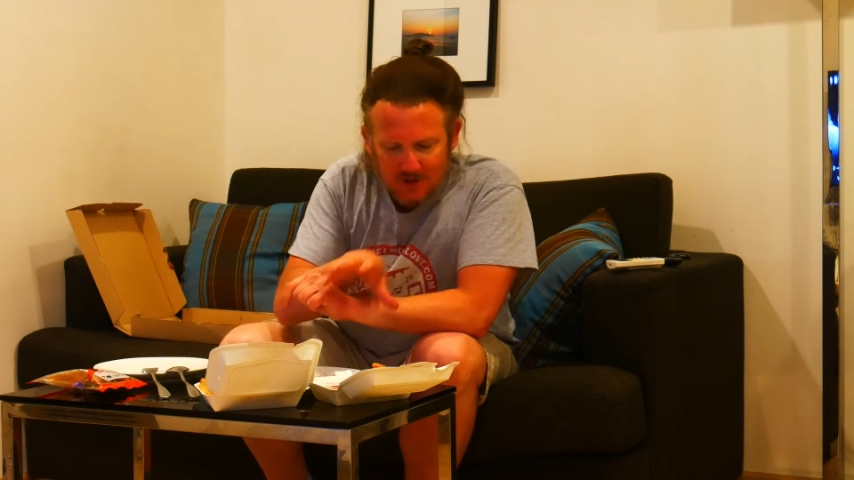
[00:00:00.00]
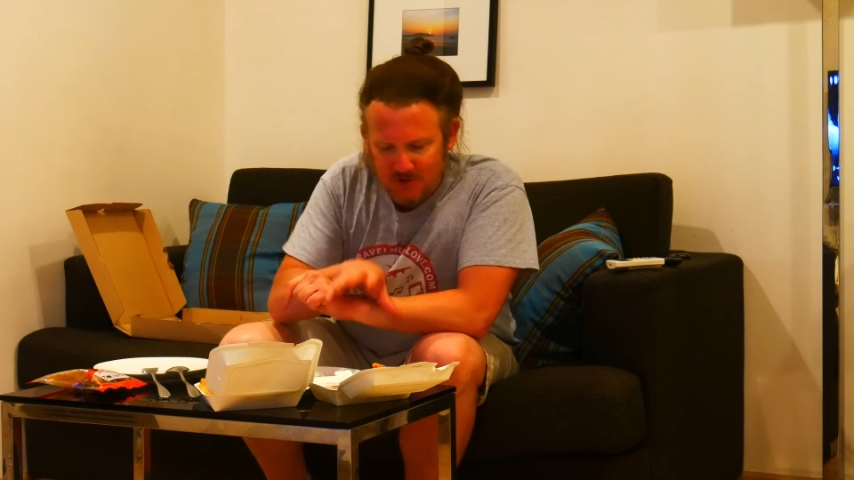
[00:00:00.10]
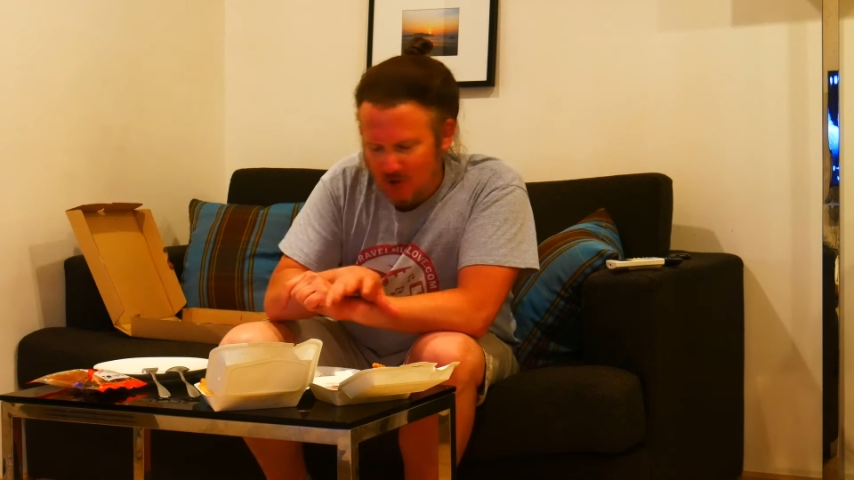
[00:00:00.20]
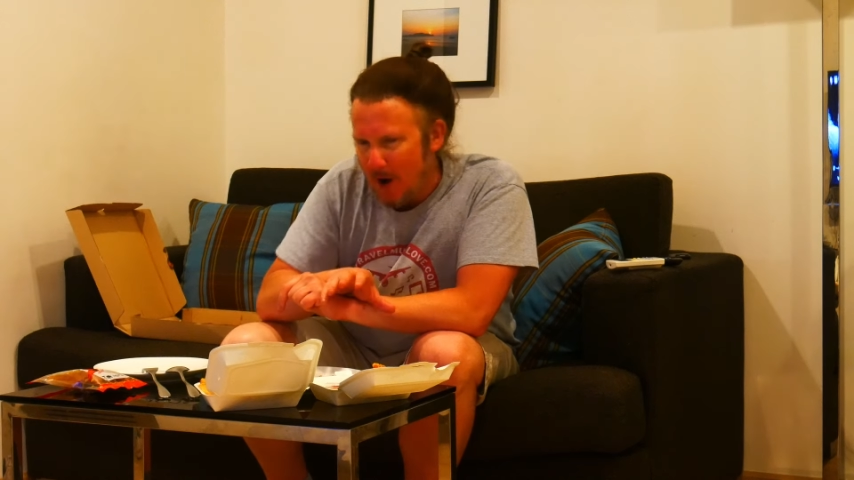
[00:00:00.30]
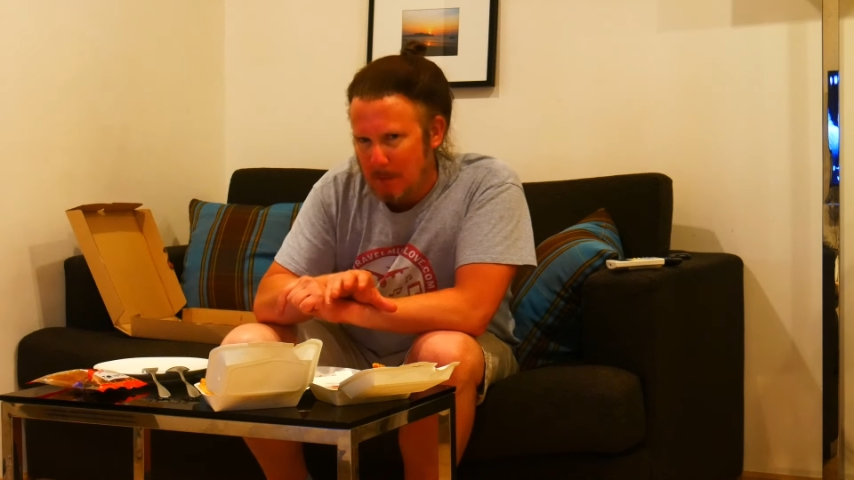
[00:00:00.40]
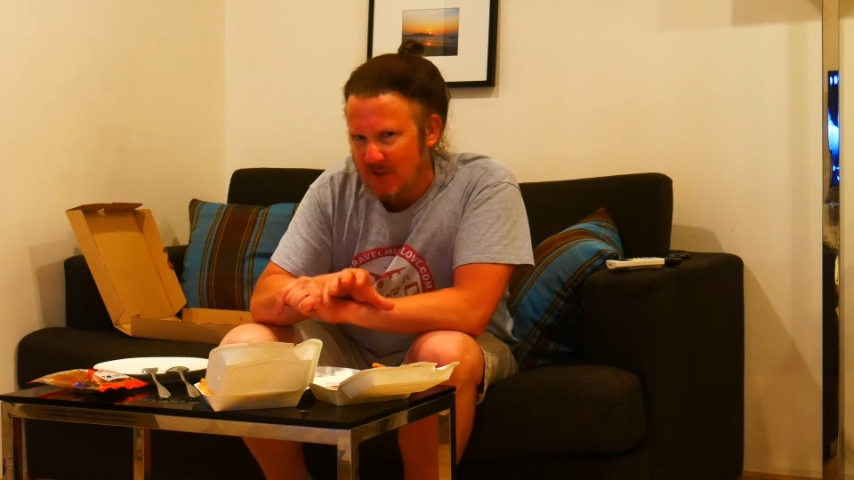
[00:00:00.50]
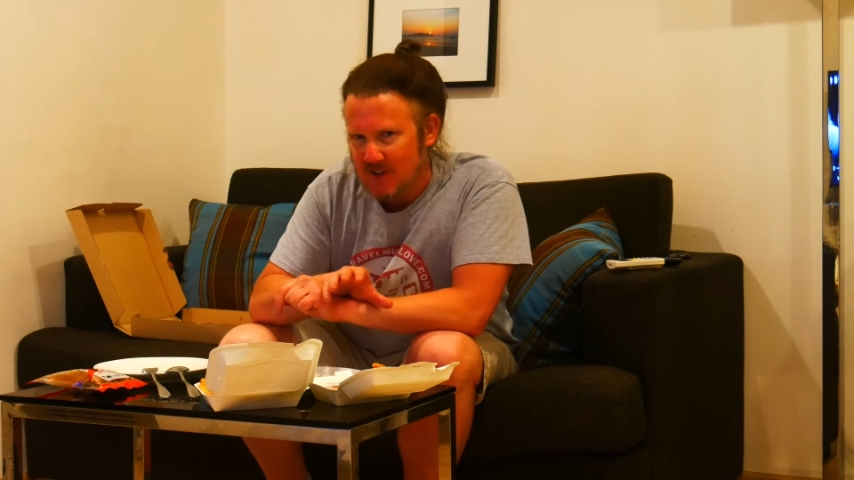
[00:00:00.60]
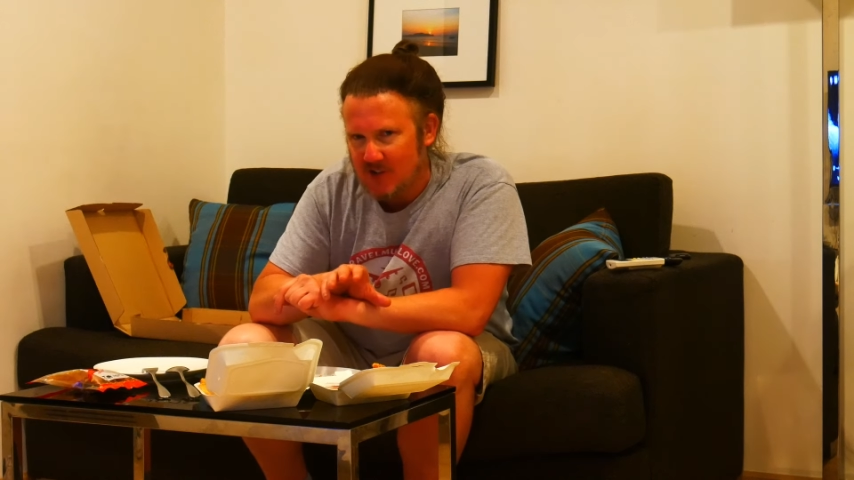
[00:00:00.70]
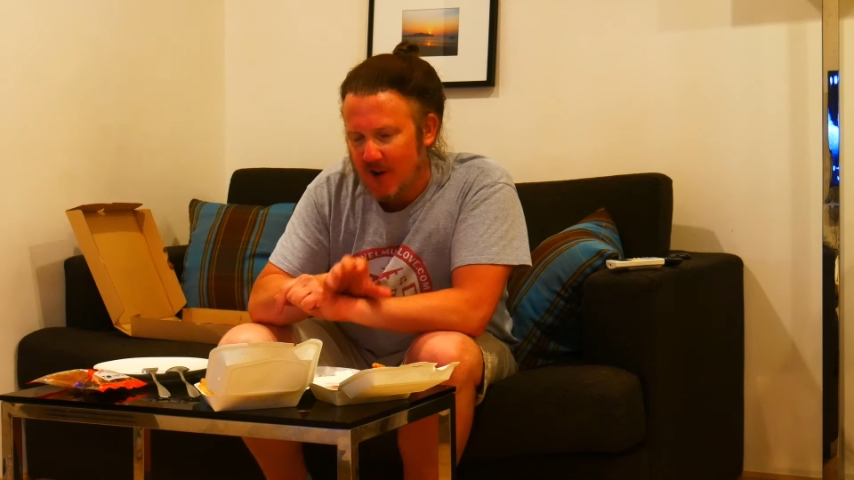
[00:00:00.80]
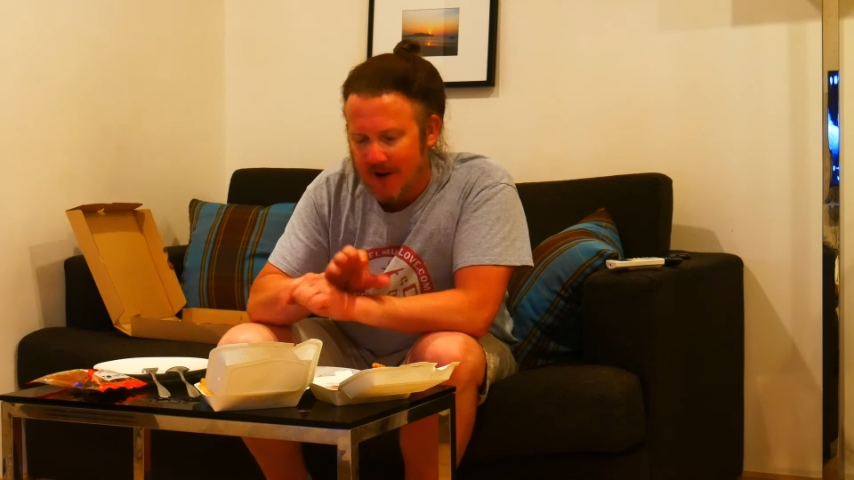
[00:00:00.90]
So not
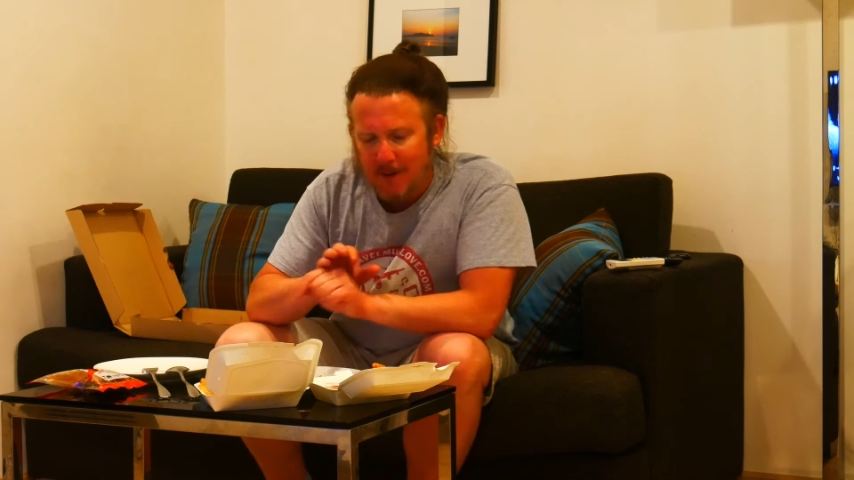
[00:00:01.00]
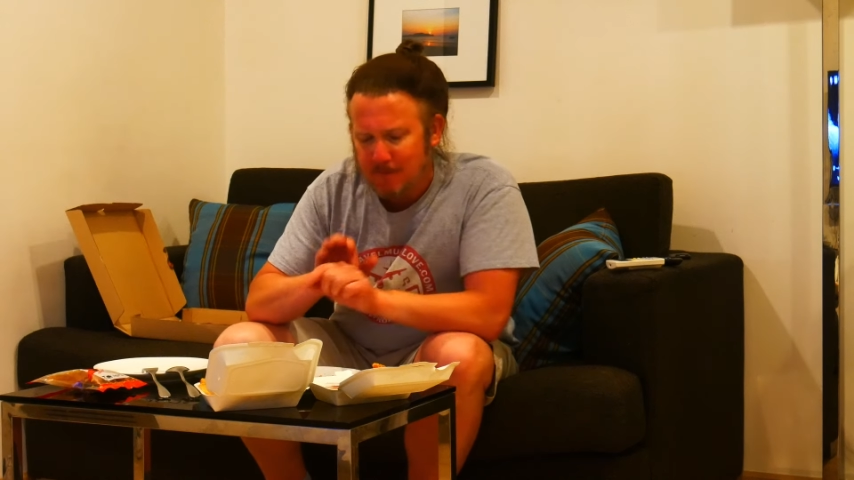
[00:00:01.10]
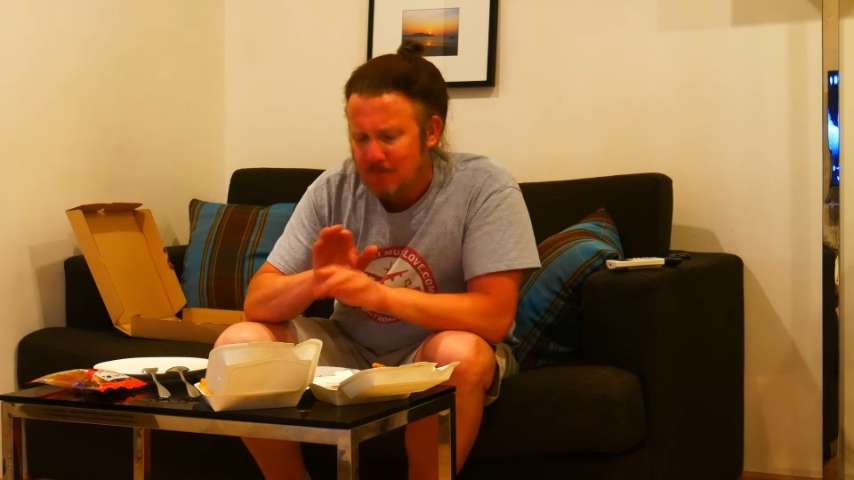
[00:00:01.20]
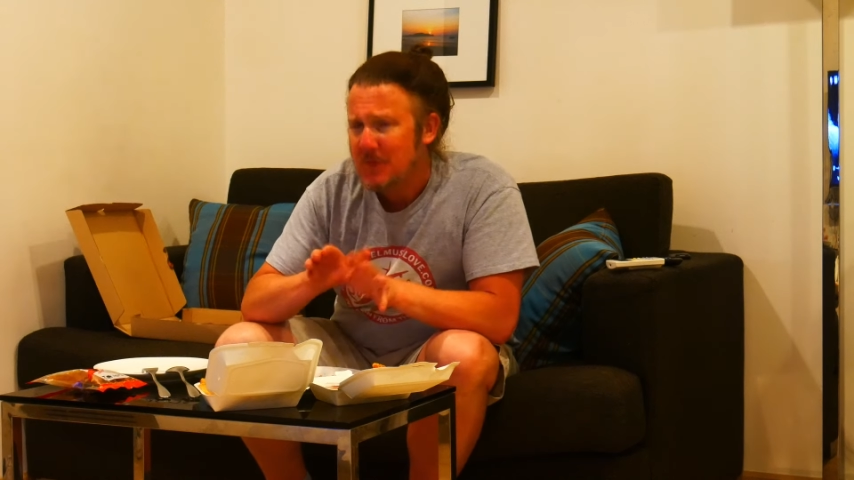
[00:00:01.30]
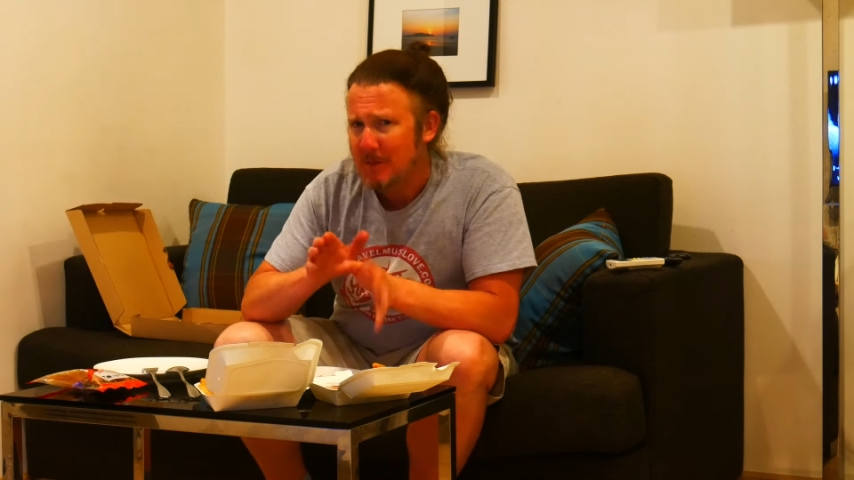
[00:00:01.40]
everything's like that,